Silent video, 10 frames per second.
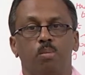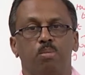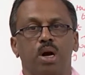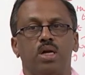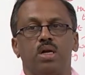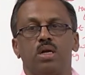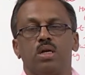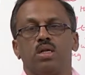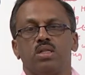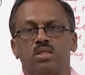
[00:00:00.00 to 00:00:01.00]
but
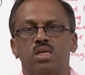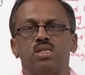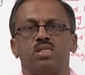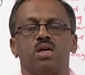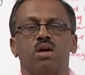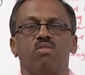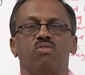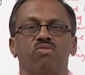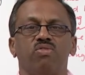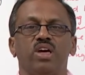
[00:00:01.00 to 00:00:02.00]
things are
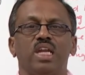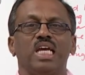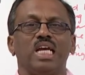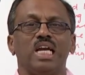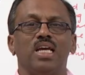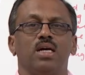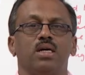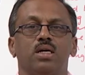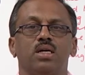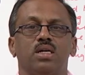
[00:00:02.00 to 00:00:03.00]
very clear,
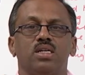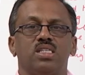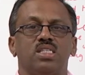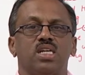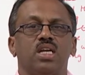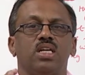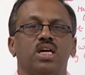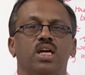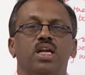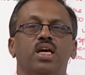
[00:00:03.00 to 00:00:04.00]
crystal
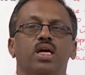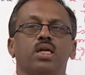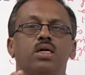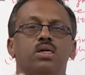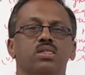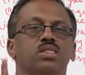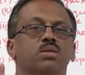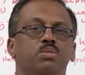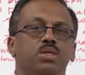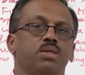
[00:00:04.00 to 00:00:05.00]
clear
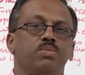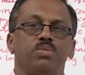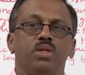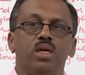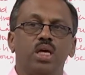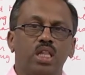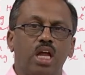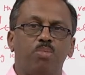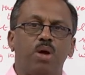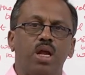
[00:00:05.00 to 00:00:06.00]
concept.
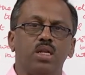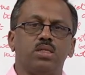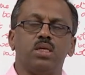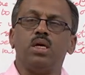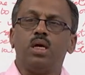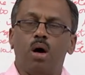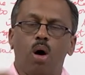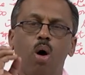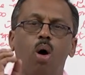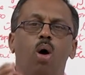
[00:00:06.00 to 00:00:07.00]
That means
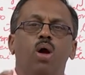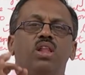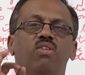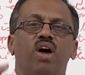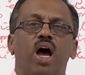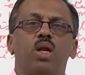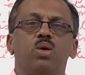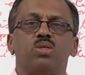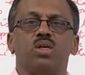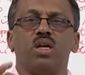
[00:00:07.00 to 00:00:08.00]
all the
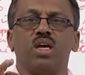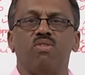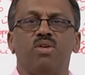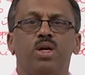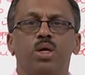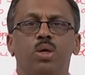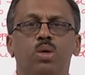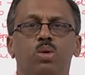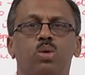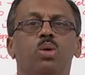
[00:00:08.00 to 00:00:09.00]
values are given to
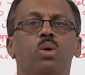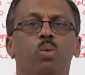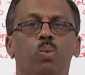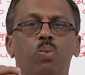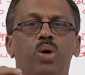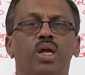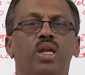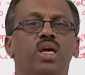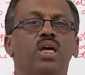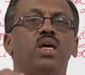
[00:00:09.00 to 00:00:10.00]
you
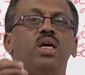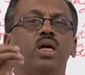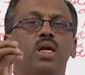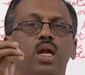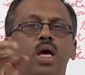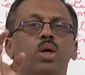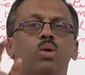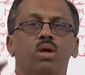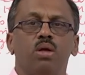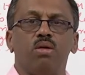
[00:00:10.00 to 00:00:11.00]
very
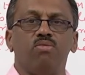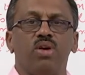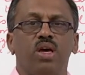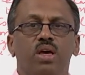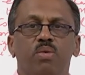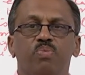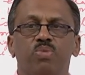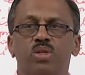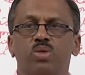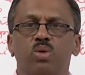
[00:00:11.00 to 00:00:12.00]
narrowed way.
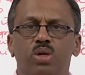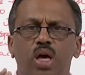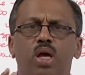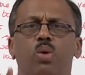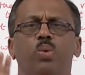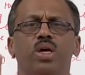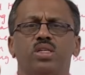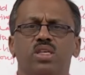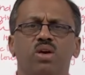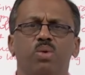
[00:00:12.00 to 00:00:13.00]
So narrow way
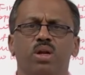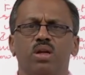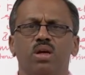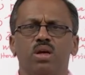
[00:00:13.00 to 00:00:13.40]
is given.